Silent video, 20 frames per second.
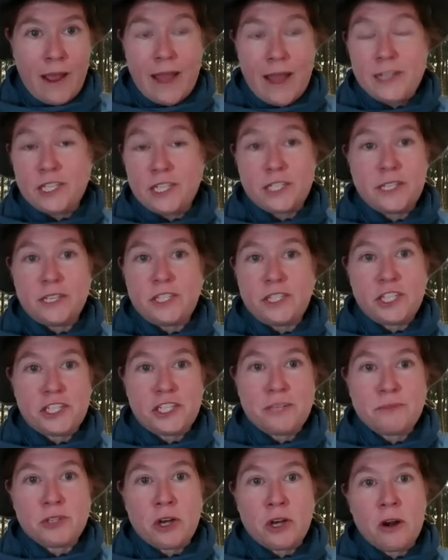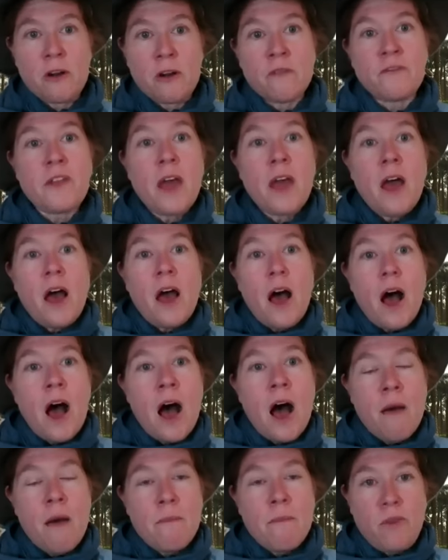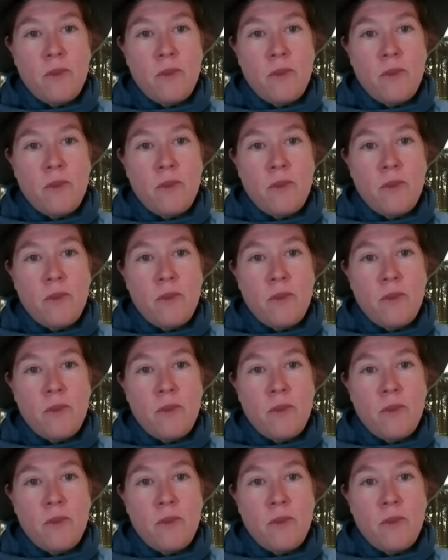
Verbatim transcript: I just just observed um,